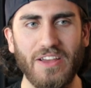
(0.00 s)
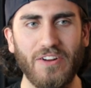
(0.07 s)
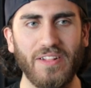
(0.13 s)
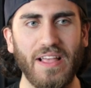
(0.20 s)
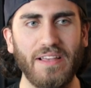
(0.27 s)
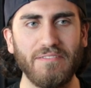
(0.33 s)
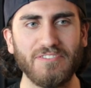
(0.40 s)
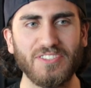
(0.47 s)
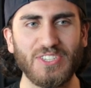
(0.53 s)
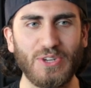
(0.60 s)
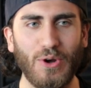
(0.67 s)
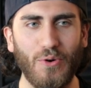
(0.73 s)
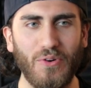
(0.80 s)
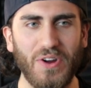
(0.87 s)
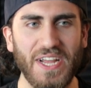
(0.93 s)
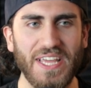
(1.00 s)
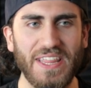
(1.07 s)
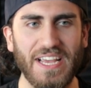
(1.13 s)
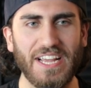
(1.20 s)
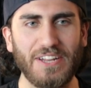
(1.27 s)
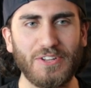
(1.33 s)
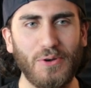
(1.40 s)
me their life
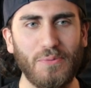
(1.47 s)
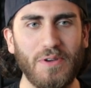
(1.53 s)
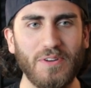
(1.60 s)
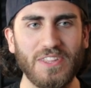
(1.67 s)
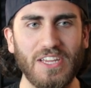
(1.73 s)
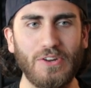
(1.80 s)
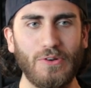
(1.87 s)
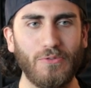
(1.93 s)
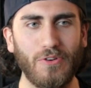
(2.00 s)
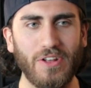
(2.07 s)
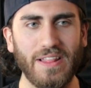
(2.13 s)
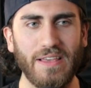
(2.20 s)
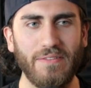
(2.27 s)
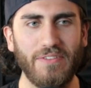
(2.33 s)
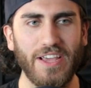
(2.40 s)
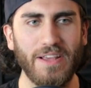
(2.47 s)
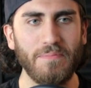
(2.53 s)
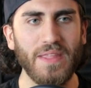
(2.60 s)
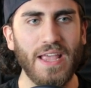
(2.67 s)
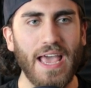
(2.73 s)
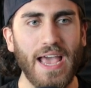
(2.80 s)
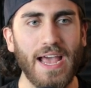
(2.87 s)
story. They told me what they do for a living.
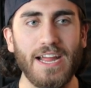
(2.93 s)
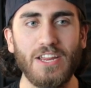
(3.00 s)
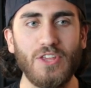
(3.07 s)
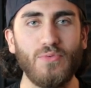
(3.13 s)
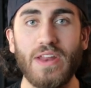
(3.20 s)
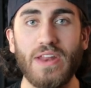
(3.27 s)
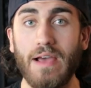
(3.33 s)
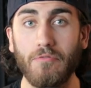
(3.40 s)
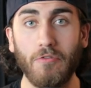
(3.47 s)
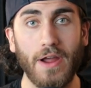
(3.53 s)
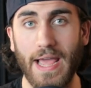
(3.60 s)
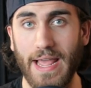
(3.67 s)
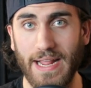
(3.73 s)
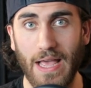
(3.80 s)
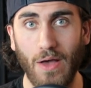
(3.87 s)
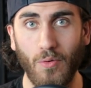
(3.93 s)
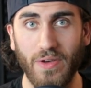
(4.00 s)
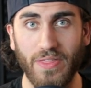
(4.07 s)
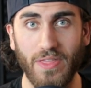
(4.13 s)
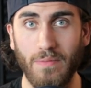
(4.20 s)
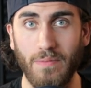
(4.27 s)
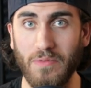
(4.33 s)
And you never hang out
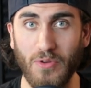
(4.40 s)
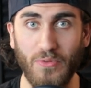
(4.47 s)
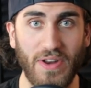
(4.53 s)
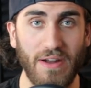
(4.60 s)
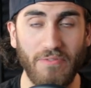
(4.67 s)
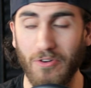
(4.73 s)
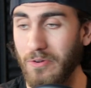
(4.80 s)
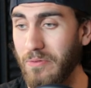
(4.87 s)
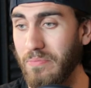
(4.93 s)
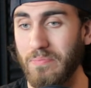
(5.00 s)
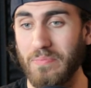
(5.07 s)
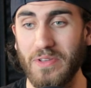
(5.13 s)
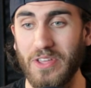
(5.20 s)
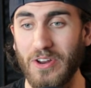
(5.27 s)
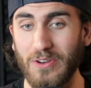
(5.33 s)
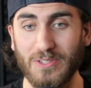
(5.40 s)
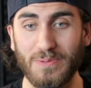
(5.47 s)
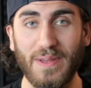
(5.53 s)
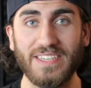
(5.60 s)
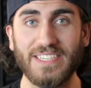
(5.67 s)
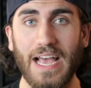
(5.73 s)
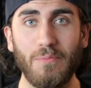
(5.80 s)
with them. You never, you know,
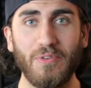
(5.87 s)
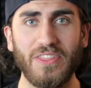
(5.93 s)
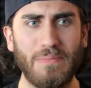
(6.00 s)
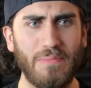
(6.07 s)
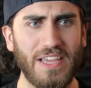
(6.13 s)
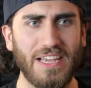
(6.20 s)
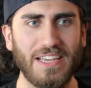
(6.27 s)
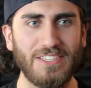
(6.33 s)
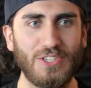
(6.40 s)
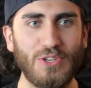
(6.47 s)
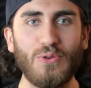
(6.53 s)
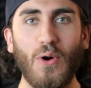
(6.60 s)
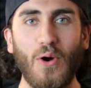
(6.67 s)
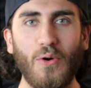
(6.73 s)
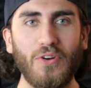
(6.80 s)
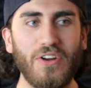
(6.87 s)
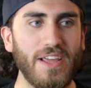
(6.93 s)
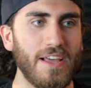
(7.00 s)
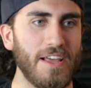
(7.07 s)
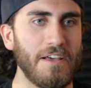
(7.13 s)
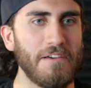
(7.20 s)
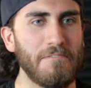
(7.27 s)
spend time with them because you
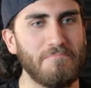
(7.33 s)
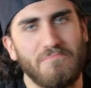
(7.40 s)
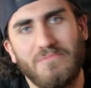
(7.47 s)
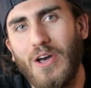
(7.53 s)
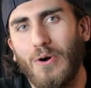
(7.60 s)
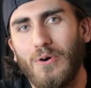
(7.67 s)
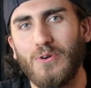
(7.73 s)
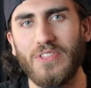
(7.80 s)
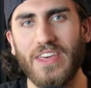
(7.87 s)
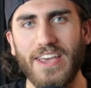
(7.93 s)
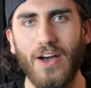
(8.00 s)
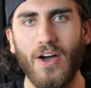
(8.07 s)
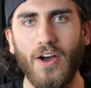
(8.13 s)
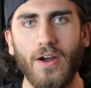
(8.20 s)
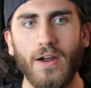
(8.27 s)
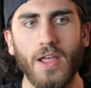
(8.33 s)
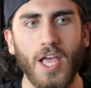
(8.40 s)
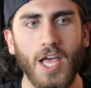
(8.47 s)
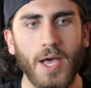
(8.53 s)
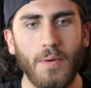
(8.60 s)
already know who they are.